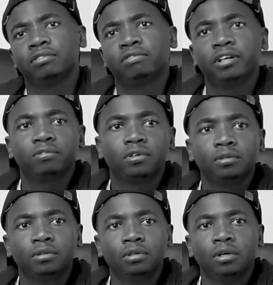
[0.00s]

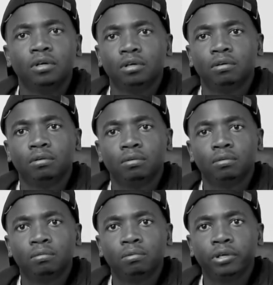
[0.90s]
Survival.
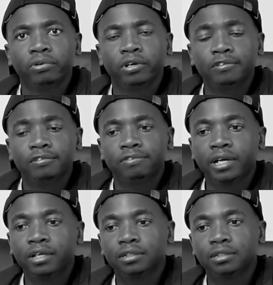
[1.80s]
Where you have to
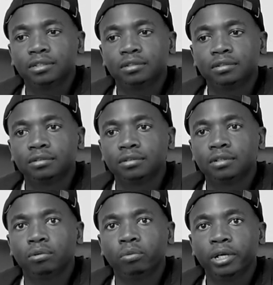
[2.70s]
find
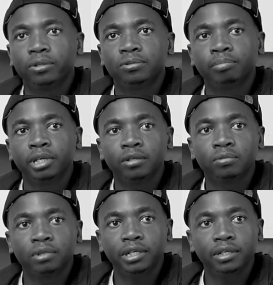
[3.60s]
a way to make
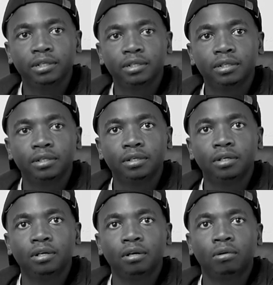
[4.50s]
it work
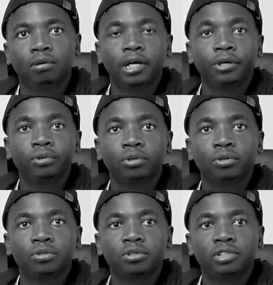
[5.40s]
while you're
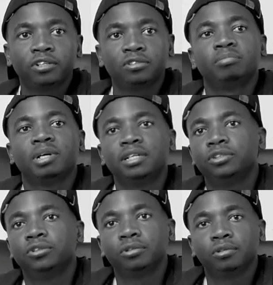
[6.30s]
also trying to
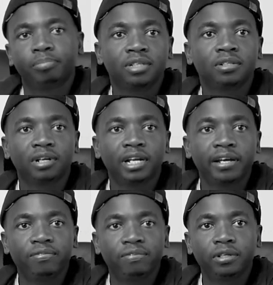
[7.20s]
manage your personal
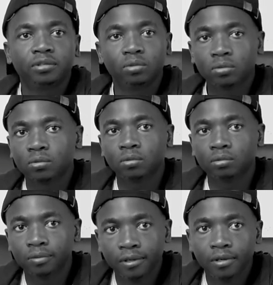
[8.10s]
life and also